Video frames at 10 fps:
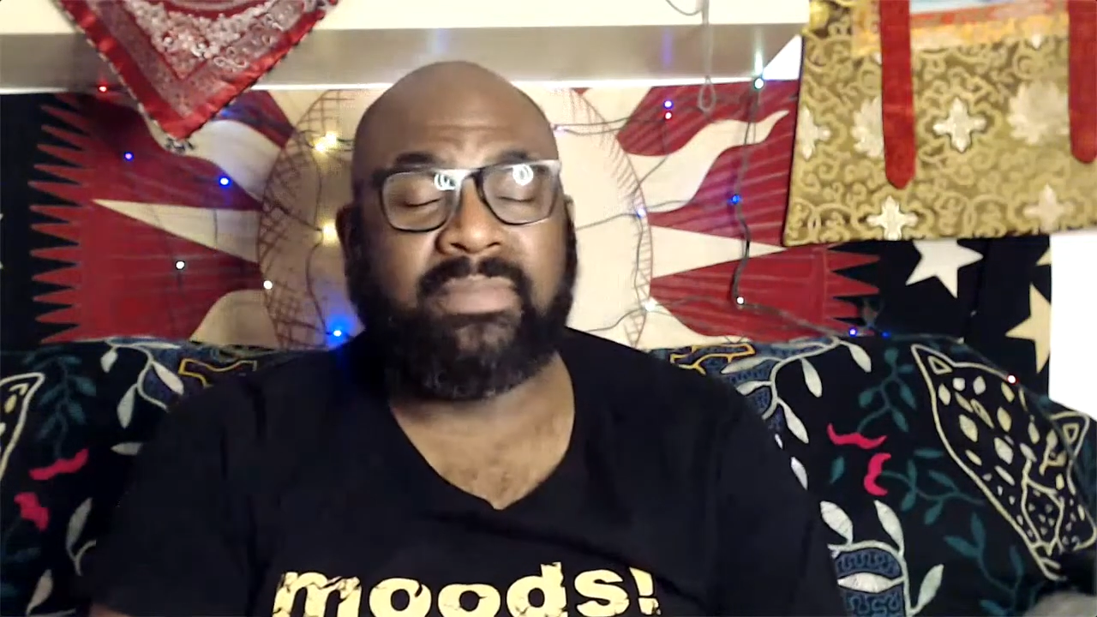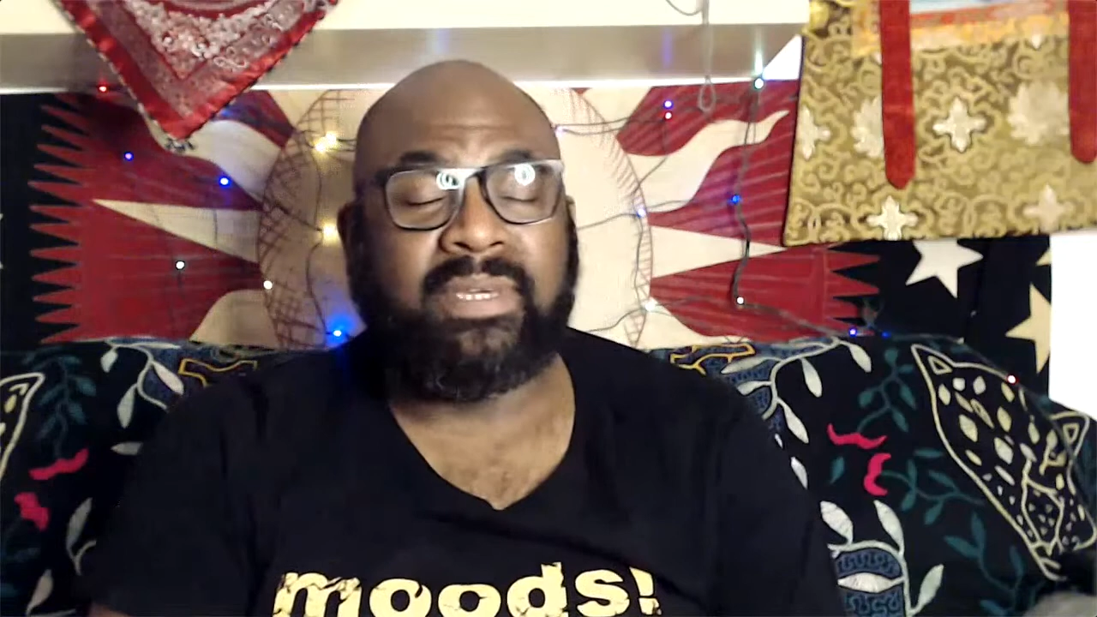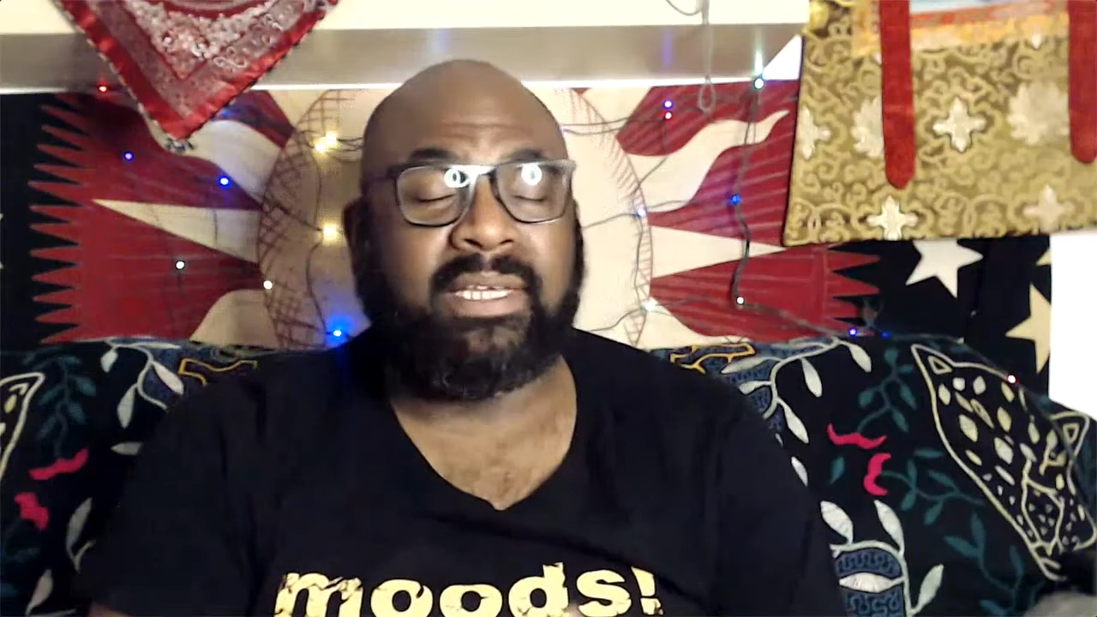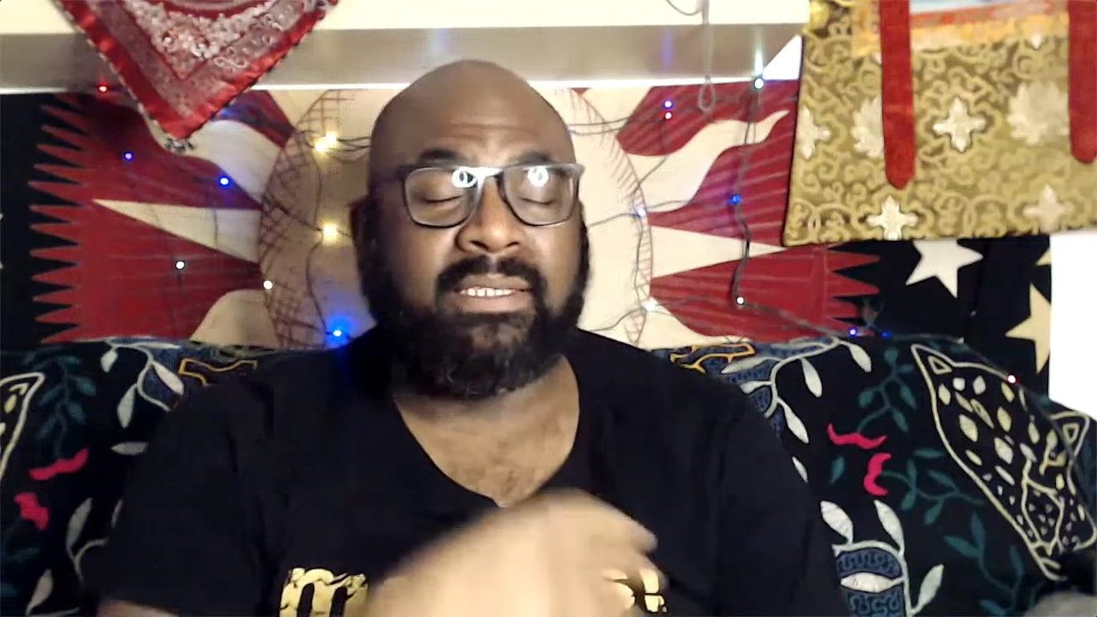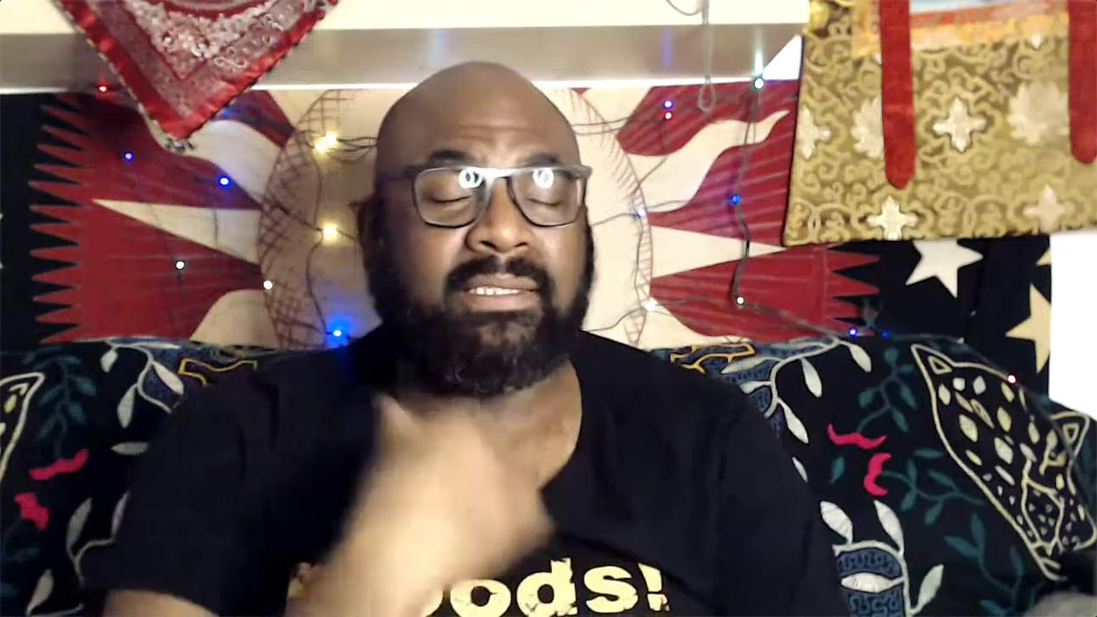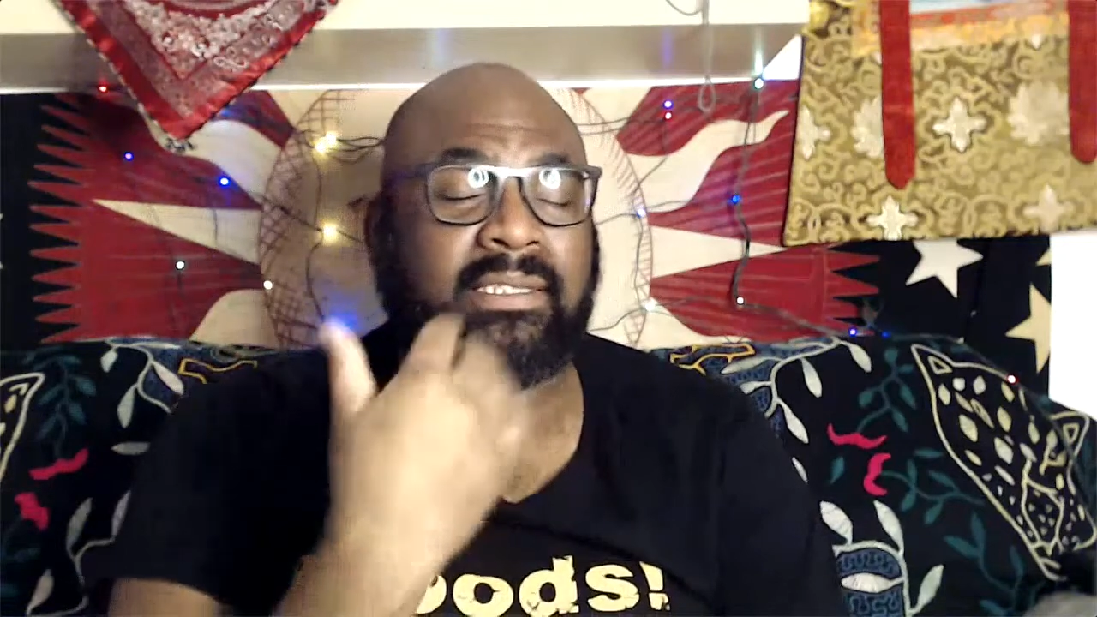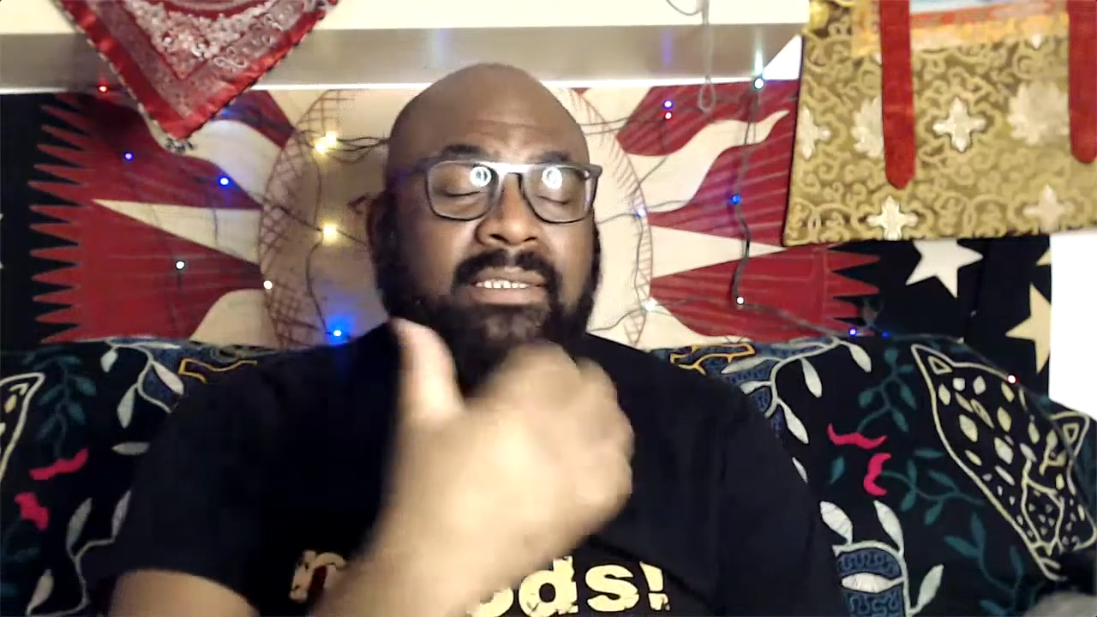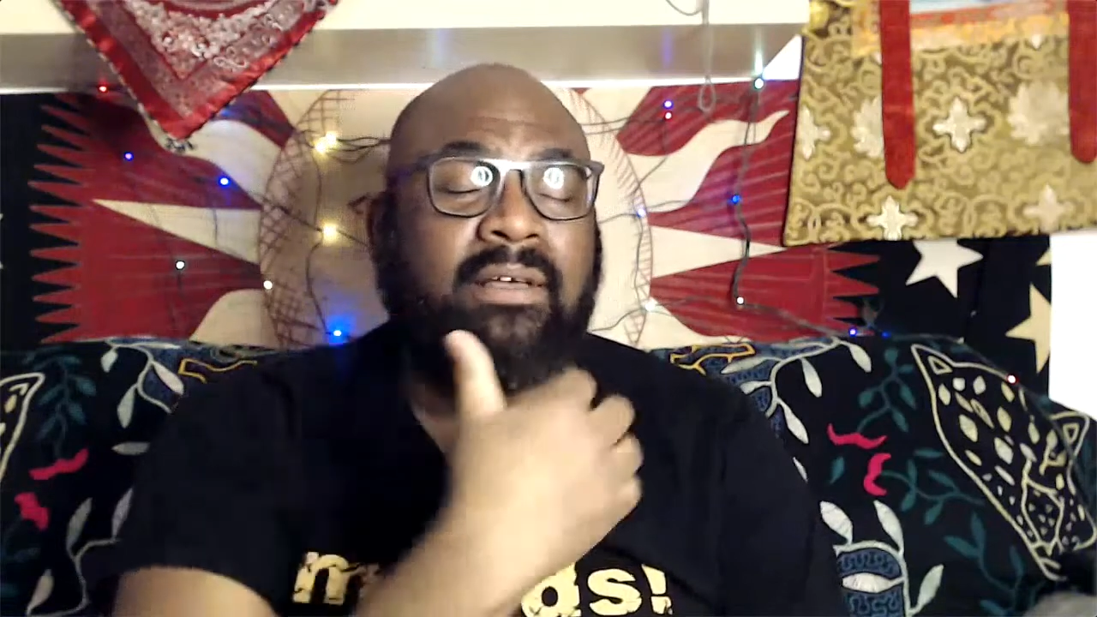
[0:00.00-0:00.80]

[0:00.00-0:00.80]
means this